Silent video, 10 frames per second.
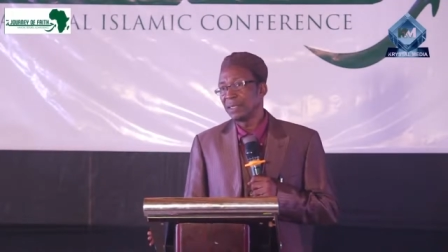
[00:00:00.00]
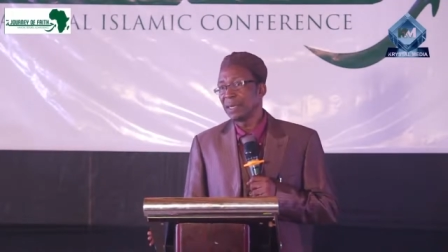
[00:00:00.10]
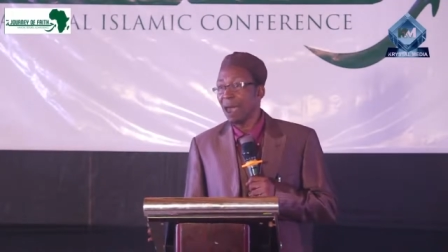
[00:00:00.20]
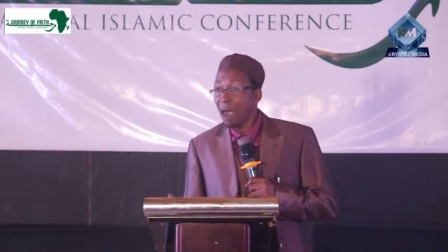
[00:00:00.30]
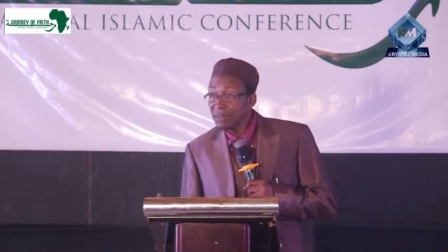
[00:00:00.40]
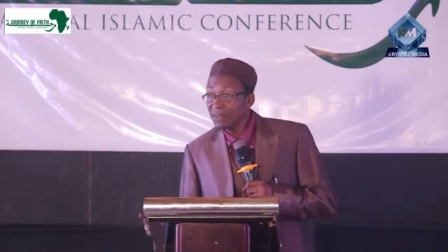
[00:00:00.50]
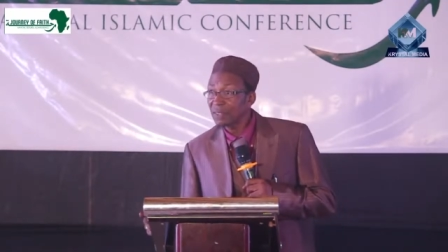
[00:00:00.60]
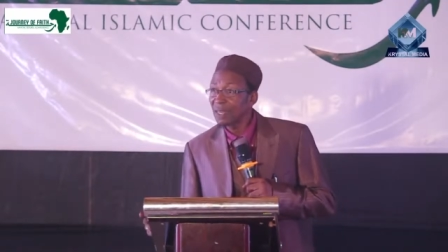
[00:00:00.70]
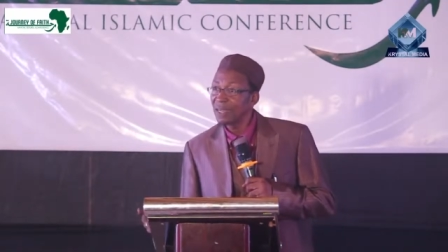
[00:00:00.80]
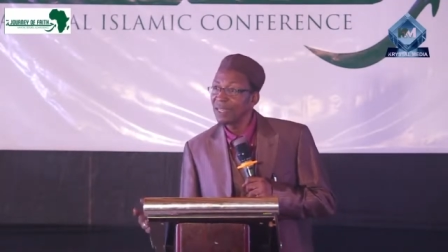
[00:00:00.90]
The
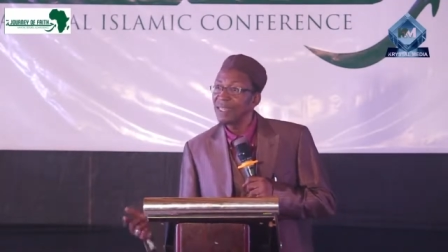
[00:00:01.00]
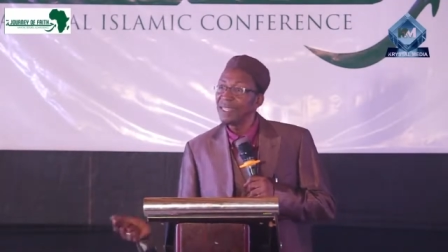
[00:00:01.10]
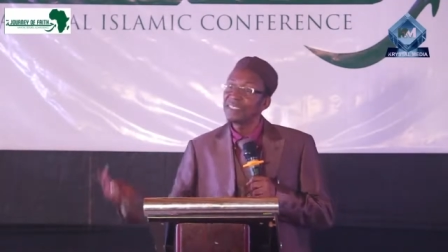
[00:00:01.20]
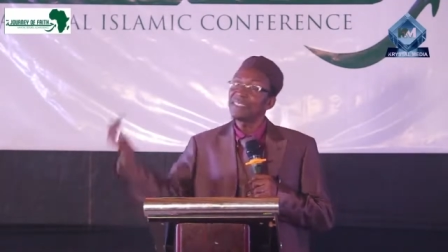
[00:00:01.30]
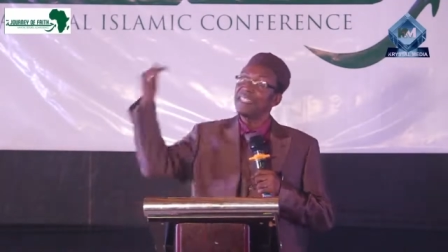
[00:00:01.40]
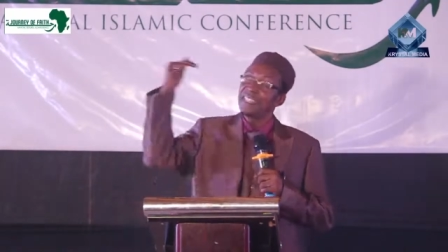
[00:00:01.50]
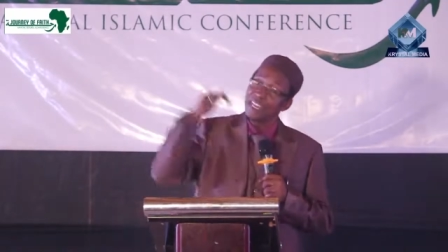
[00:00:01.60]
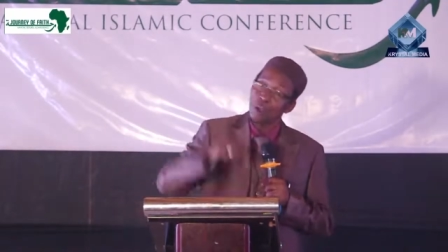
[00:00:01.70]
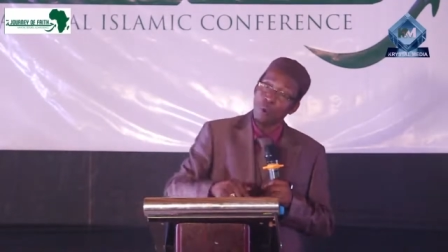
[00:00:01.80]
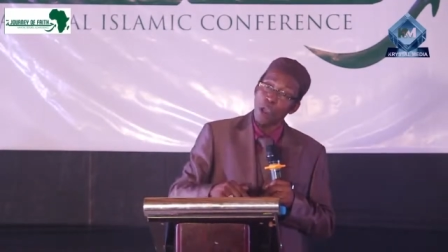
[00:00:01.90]
answer is in
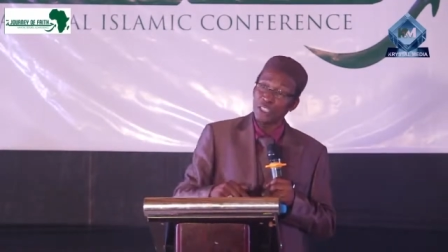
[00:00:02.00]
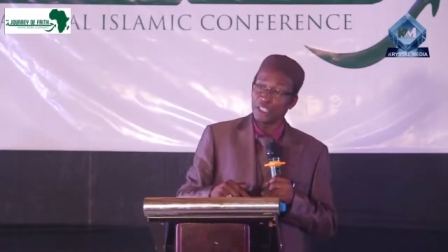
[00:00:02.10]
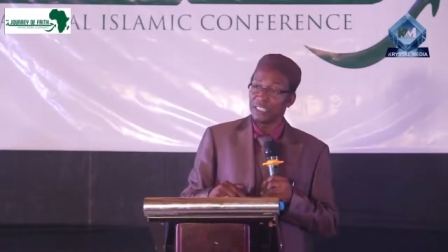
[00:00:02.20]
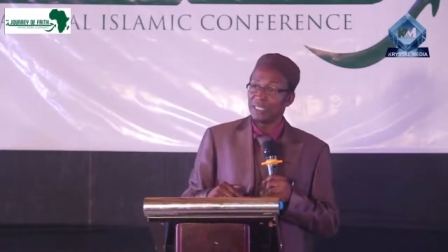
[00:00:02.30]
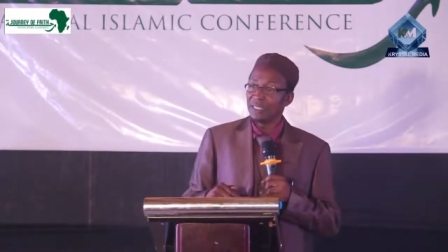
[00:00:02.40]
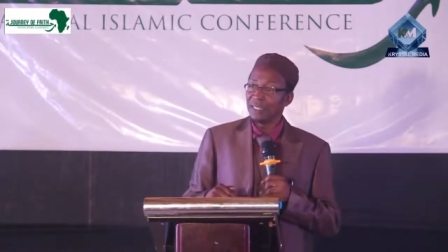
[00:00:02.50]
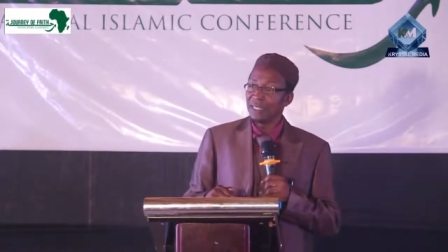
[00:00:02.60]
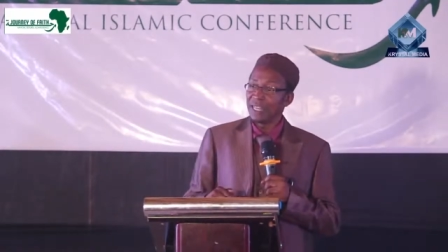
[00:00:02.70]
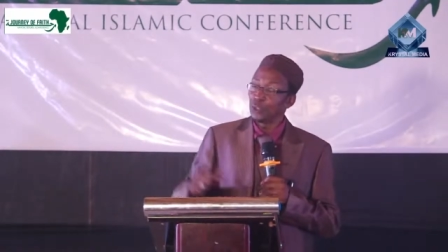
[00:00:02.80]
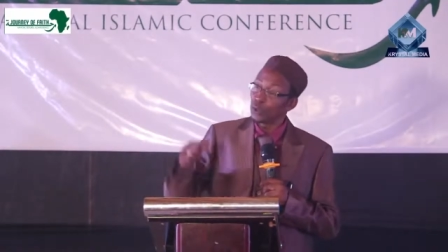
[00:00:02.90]
the question.
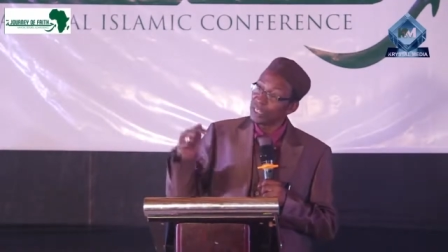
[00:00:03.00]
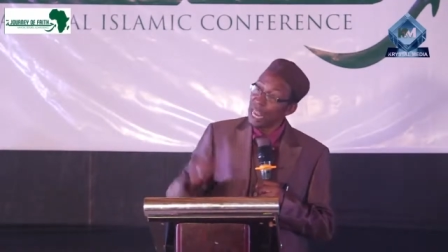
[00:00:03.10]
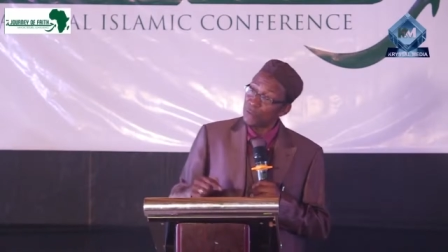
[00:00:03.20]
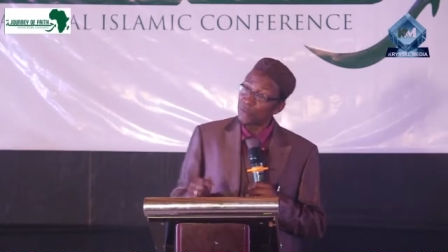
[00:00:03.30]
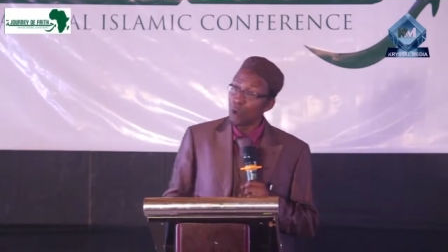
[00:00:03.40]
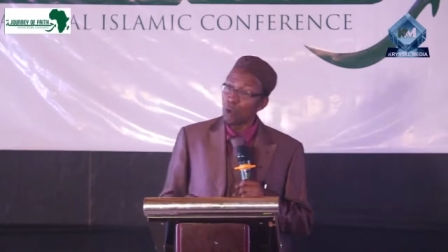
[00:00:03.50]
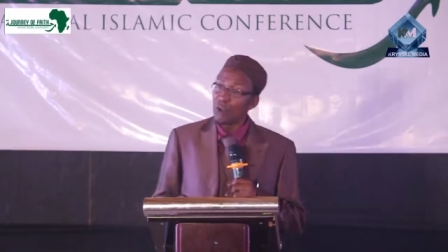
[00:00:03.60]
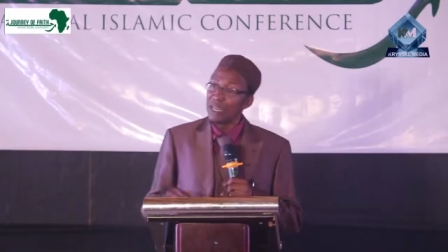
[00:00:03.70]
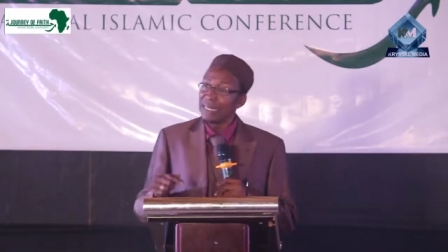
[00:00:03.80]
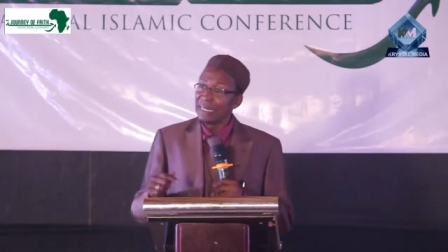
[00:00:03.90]
And so
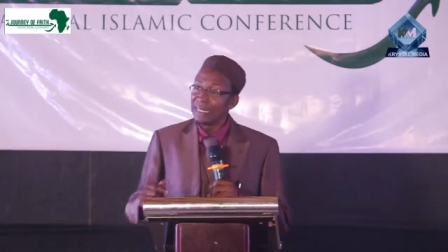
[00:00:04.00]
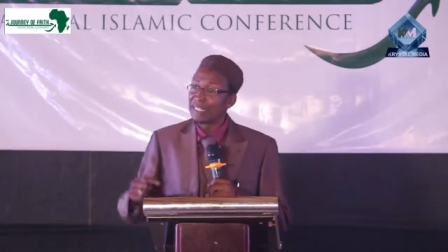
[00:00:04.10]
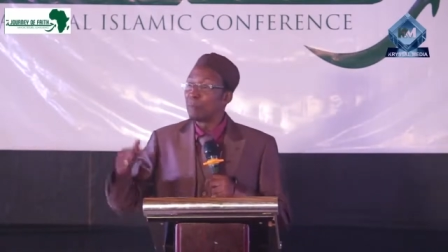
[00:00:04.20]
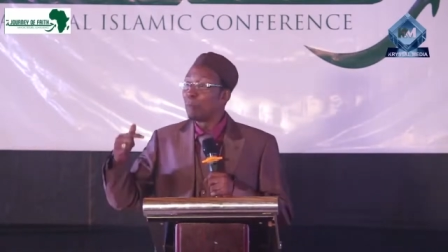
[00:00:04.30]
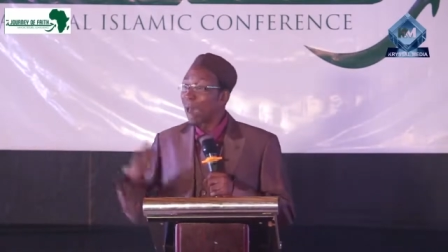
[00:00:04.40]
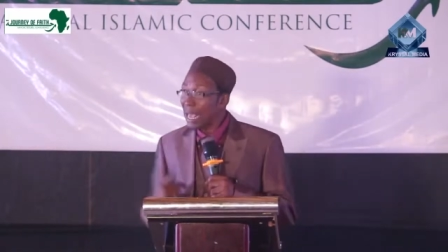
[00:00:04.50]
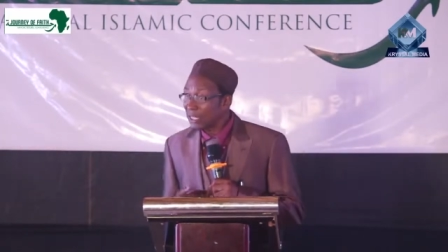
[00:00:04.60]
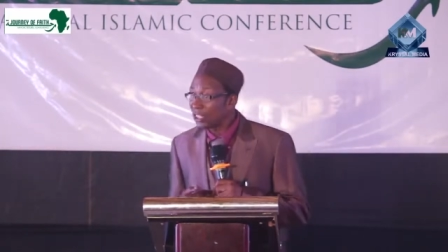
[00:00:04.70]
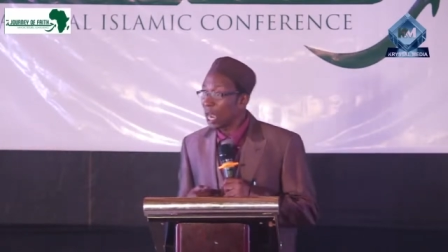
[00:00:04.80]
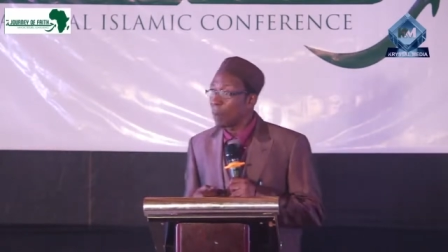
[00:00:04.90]
therefore, it is
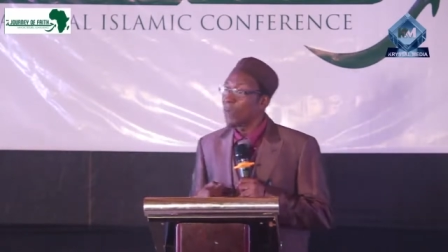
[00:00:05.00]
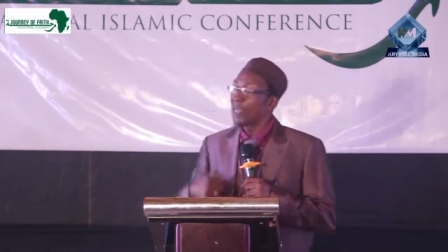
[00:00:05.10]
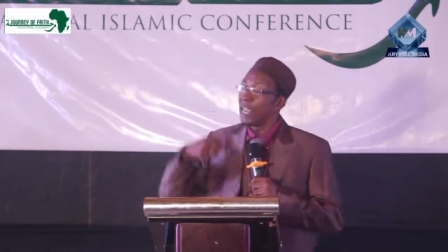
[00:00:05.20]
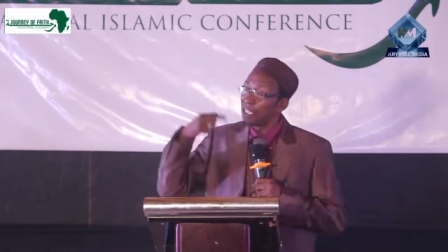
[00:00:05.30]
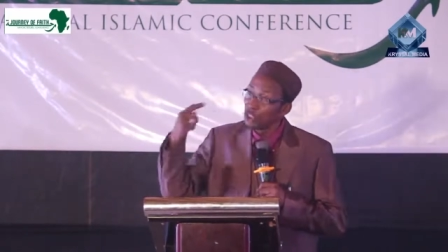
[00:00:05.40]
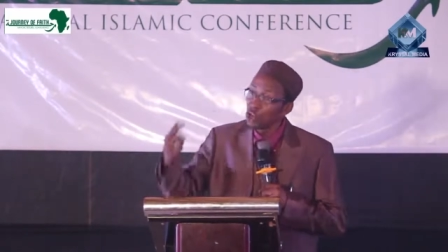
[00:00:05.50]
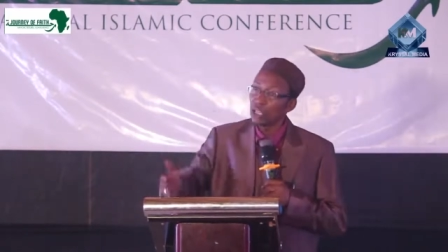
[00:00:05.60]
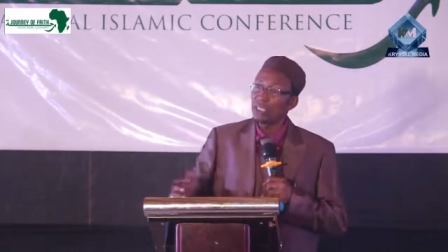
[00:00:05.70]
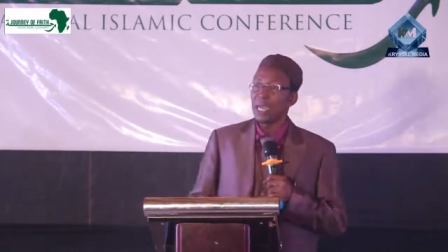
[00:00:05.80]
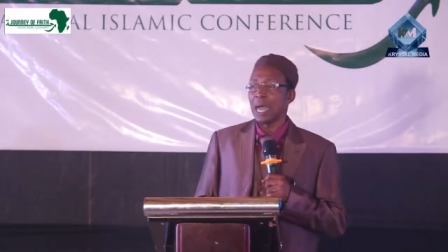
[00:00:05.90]
my job and
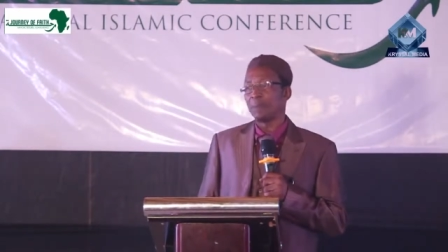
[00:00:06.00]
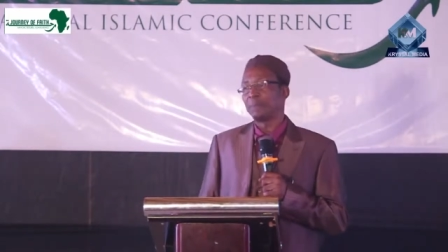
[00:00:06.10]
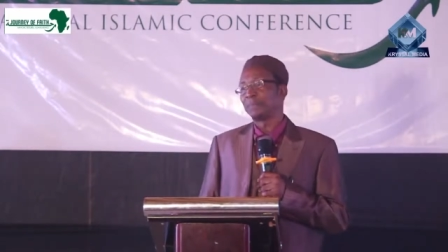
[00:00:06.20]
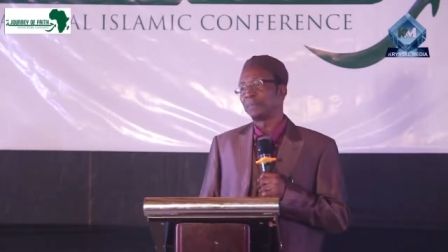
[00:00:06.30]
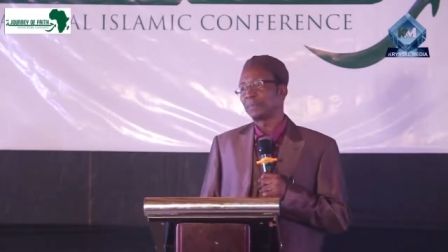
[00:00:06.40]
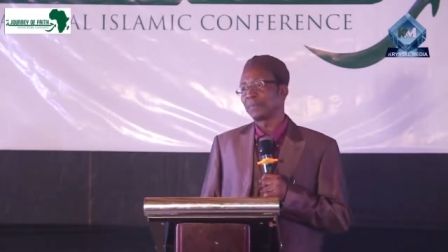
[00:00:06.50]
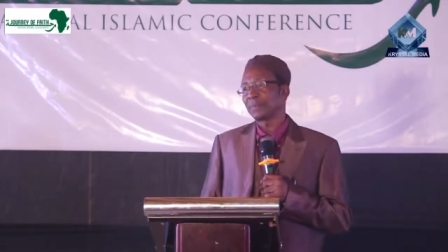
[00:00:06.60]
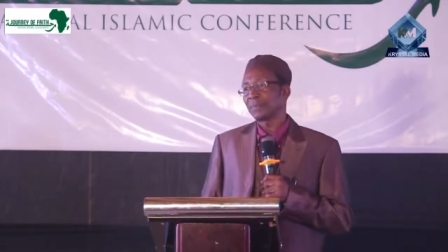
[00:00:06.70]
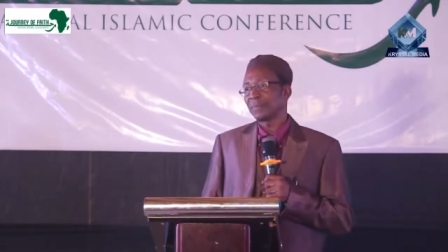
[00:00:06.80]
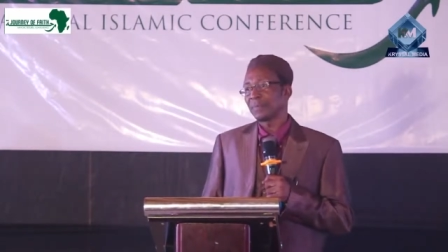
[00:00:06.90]
your job.
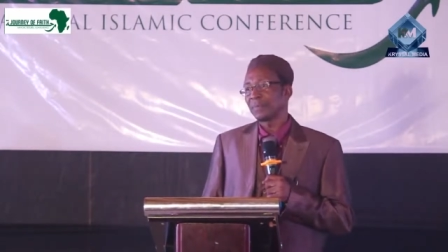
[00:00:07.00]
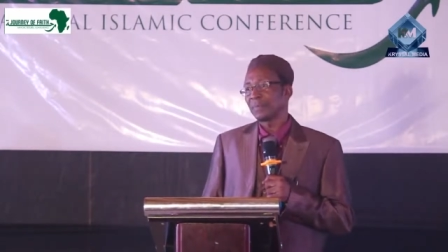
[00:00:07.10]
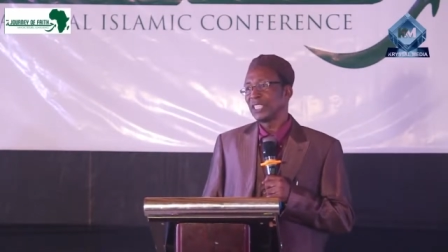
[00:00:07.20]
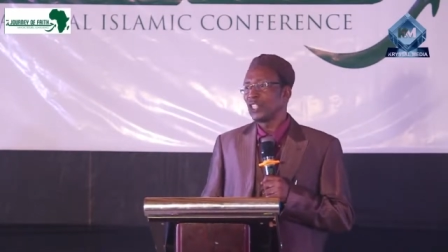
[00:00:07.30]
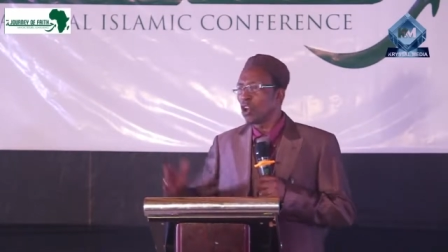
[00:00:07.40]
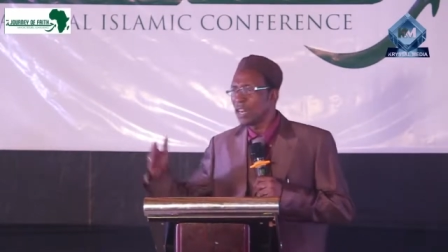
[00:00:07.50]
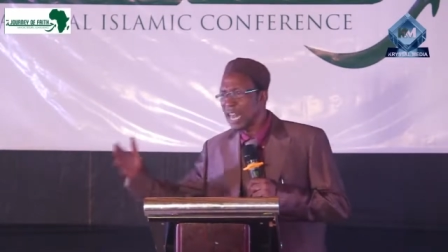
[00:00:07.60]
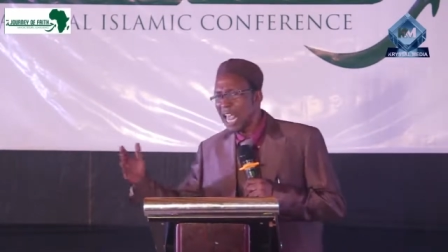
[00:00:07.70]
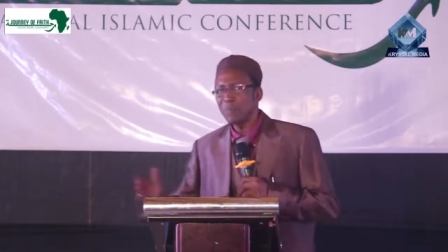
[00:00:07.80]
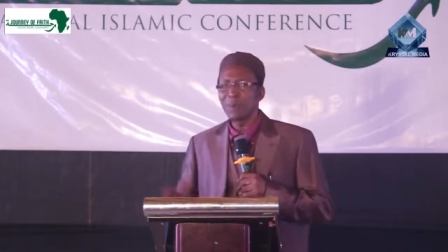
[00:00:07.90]
Your
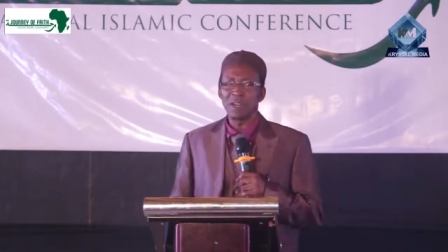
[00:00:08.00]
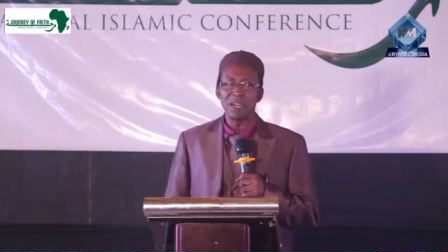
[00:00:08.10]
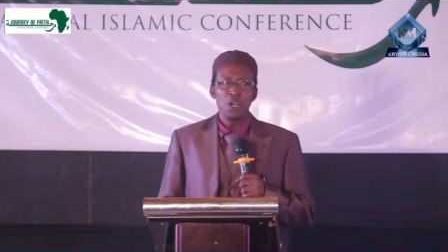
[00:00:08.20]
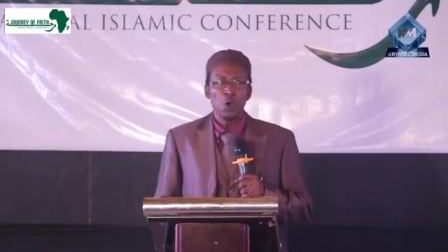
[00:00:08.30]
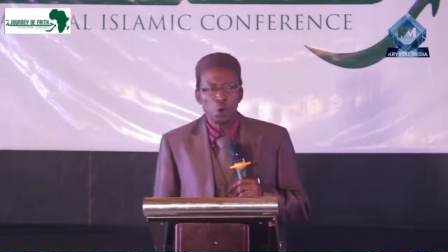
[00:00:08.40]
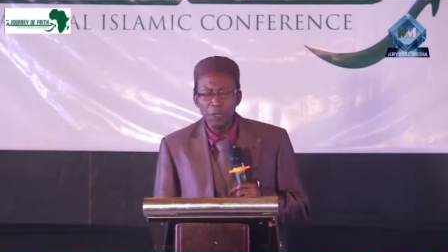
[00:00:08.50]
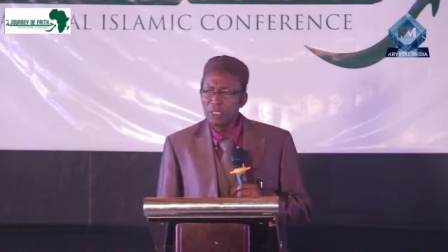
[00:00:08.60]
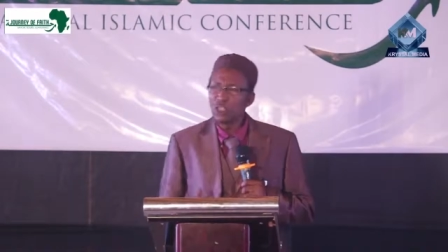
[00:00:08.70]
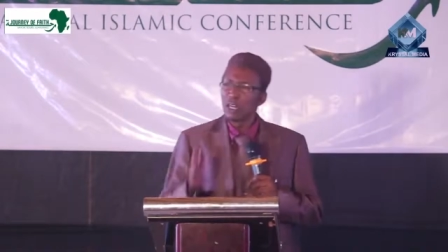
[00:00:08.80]
neighbor who is